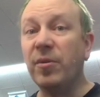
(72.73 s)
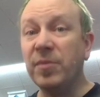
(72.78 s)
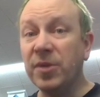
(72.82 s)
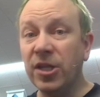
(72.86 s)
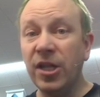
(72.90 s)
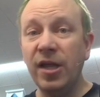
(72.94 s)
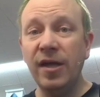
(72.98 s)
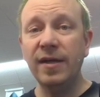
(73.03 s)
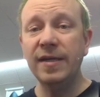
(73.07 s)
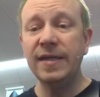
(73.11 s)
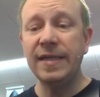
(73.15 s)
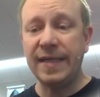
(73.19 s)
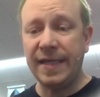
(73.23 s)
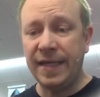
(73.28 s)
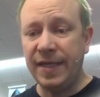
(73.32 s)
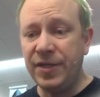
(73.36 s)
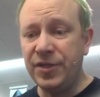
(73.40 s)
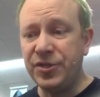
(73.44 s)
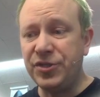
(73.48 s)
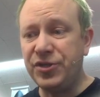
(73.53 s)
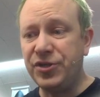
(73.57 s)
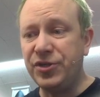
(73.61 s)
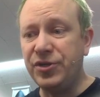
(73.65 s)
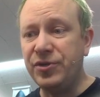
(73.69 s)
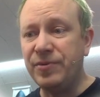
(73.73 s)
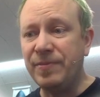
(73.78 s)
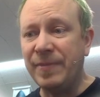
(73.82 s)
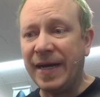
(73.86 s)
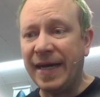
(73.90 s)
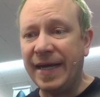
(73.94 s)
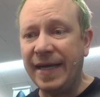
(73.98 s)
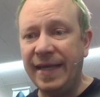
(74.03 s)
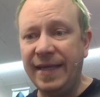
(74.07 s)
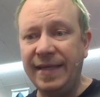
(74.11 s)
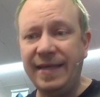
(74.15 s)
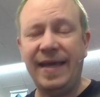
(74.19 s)
So I'm logged into
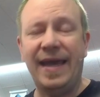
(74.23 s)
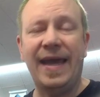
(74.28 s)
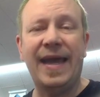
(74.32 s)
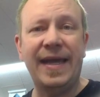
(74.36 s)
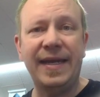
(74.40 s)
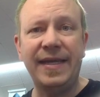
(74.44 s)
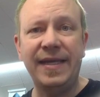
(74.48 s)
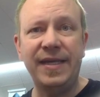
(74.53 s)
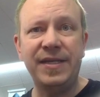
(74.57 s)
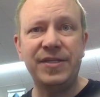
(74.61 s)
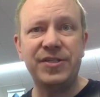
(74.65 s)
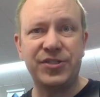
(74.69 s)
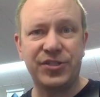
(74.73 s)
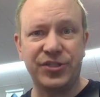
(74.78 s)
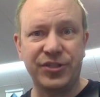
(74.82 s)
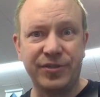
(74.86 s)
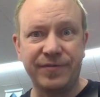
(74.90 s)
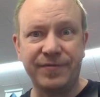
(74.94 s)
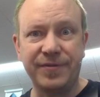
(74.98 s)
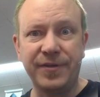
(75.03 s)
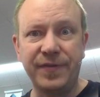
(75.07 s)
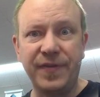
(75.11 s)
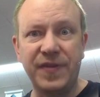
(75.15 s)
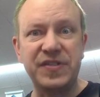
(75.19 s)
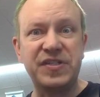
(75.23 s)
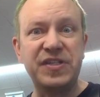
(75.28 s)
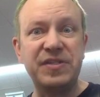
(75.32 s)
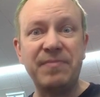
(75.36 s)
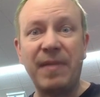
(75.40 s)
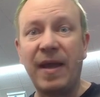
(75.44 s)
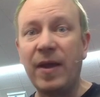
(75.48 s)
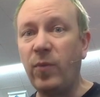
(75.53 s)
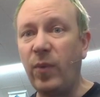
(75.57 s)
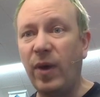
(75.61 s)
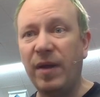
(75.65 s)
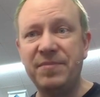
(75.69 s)
my Caddy server. This is
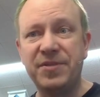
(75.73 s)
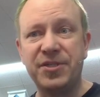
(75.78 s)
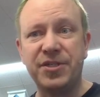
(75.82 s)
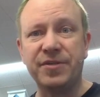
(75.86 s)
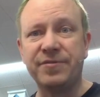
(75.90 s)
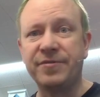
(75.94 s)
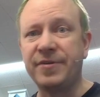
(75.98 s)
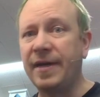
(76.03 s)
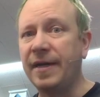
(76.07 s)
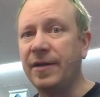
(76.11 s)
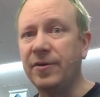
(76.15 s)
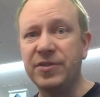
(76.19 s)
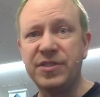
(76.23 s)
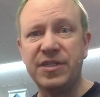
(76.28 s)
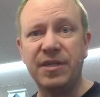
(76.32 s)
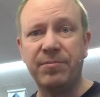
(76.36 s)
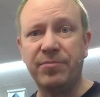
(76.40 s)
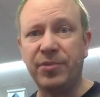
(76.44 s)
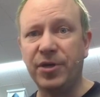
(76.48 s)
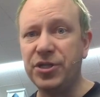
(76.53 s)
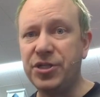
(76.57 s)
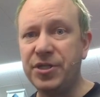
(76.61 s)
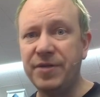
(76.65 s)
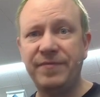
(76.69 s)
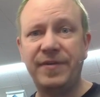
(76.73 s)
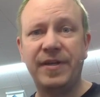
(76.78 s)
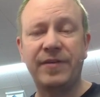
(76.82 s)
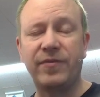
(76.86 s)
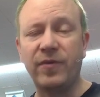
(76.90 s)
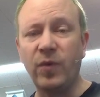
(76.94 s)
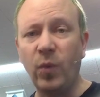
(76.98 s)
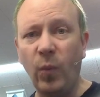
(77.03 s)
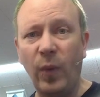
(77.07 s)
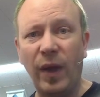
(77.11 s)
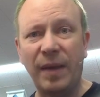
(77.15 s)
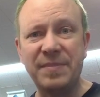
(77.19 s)
my web server. I host a bunch of
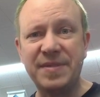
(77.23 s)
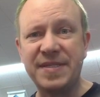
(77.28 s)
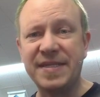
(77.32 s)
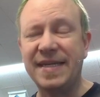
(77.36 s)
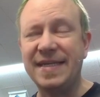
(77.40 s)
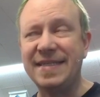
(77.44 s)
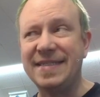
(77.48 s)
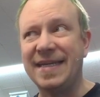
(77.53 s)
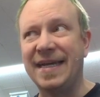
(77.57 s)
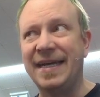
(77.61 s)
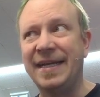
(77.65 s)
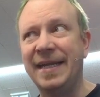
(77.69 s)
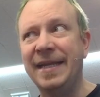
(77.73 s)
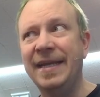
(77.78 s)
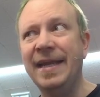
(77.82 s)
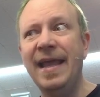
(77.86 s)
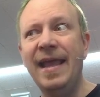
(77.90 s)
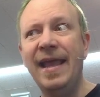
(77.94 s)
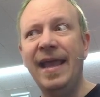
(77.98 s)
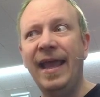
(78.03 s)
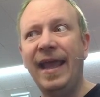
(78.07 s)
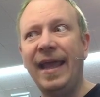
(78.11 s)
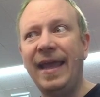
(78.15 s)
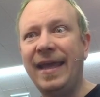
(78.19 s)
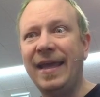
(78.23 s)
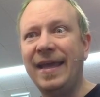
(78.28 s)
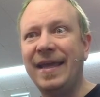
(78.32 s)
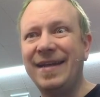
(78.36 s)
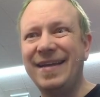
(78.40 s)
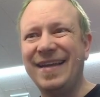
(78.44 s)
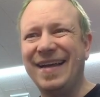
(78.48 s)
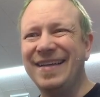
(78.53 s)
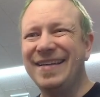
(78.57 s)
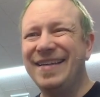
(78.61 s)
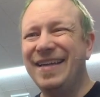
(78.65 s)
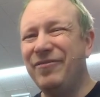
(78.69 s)
different websites on it.
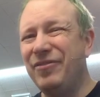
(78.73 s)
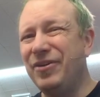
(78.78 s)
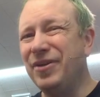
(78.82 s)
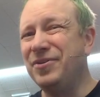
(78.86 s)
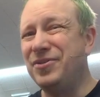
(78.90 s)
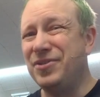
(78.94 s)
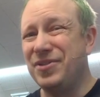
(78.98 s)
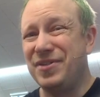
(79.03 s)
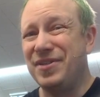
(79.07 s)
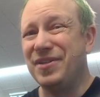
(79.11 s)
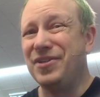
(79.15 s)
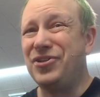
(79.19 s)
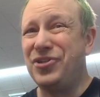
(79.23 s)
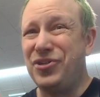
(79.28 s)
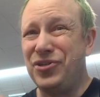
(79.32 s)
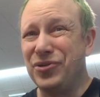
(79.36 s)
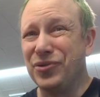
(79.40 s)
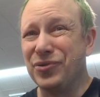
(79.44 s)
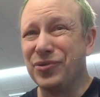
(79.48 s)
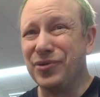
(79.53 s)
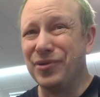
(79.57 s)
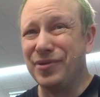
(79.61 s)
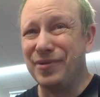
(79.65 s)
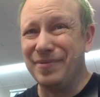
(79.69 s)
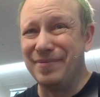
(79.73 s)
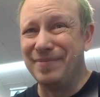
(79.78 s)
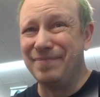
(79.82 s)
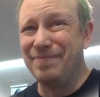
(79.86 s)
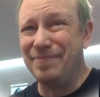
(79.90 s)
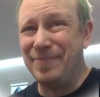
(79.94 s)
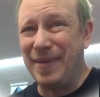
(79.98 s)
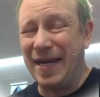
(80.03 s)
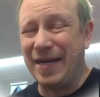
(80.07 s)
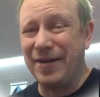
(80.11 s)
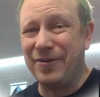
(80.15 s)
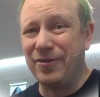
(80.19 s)
And I'll give you just a short
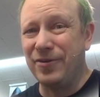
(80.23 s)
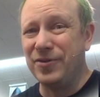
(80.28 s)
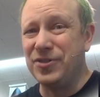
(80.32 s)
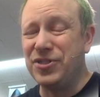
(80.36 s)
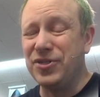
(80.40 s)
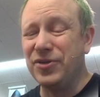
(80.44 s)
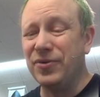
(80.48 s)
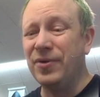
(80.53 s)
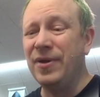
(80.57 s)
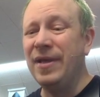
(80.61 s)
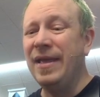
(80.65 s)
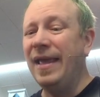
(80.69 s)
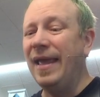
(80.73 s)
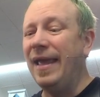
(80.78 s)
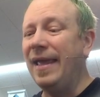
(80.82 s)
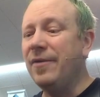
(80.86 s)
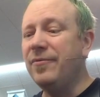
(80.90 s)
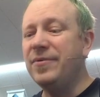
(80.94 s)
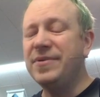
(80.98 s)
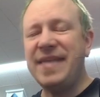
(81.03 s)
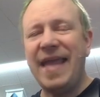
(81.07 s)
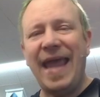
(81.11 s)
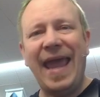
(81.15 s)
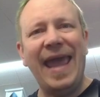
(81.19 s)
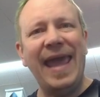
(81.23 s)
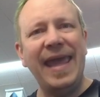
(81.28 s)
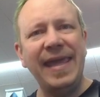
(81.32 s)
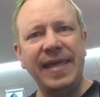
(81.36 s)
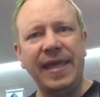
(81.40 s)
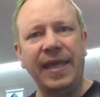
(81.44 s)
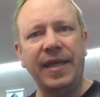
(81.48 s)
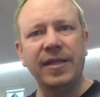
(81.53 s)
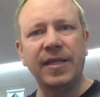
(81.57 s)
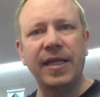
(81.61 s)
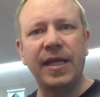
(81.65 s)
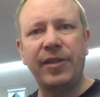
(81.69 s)
background. So it was
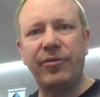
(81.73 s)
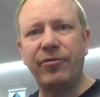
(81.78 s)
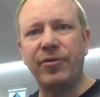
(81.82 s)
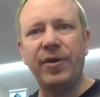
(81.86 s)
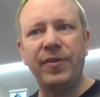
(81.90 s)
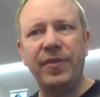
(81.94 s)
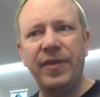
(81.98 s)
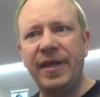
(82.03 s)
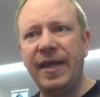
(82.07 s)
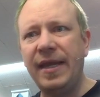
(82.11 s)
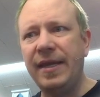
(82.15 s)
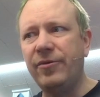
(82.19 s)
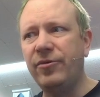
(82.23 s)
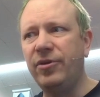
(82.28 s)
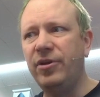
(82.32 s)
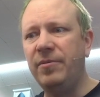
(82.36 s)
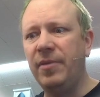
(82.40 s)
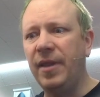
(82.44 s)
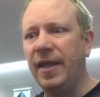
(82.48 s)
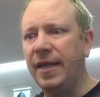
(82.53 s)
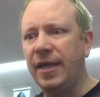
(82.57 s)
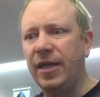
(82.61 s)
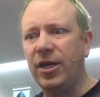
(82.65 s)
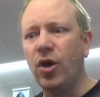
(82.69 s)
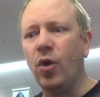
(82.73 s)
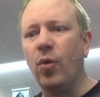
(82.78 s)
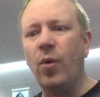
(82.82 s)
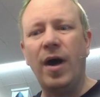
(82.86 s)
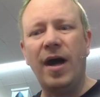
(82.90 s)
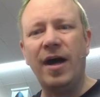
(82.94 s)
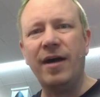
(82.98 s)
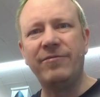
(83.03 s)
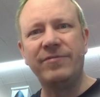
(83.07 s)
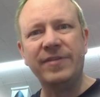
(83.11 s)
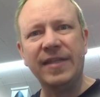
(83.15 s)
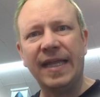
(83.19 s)
hanging like throughout the day, it would like go
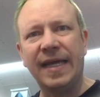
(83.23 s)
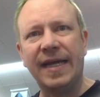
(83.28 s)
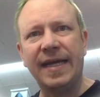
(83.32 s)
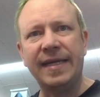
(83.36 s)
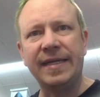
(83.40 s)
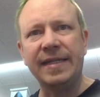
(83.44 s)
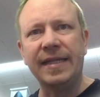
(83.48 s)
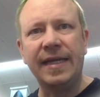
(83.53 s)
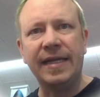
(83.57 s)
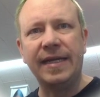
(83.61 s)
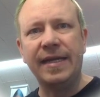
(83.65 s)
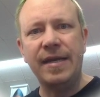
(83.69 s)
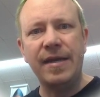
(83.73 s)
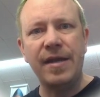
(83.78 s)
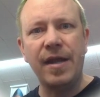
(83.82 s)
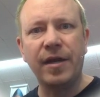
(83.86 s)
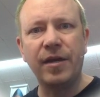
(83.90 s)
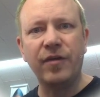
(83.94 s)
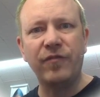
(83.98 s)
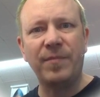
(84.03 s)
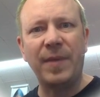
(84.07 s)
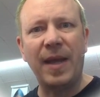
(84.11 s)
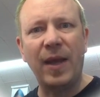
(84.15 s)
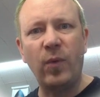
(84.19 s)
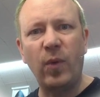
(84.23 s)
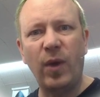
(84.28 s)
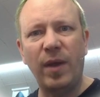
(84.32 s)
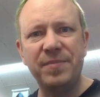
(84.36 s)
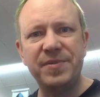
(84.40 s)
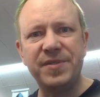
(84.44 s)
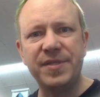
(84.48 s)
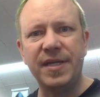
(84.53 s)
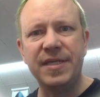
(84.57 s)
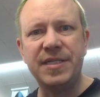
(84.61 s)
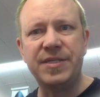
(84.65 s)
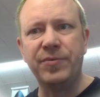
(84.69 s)
offline, like none of my
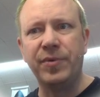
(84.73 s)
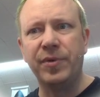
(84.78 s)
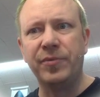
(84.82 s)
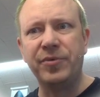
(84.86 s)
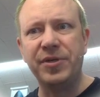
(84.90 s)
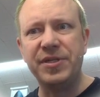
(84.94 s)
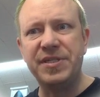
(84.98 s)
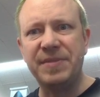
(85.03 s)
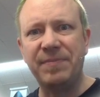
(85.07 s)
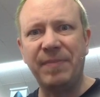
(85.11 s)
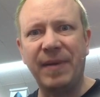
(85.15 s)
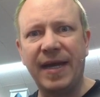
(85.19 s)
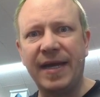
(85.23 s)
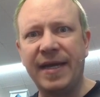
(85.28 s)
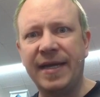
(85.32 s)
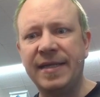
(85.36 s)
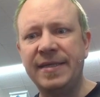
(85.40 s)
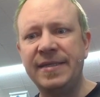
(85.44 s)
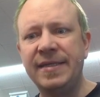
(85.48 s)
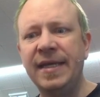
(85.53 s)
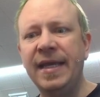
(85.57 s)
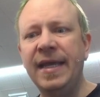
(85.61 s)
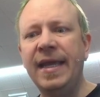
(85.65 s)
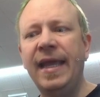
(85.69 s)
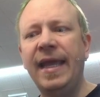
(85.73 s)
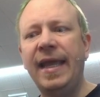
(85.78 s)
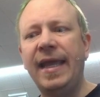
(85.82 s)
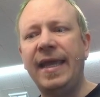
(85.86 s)
websites would respond.